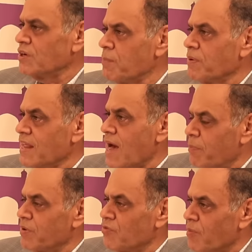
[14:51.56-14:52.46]
will typically
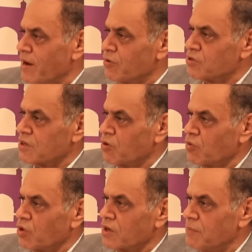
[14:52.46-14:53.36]
happen if you buy a
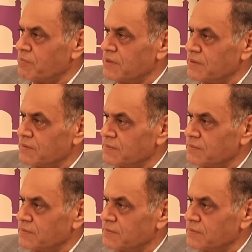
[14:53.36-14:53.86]
good company.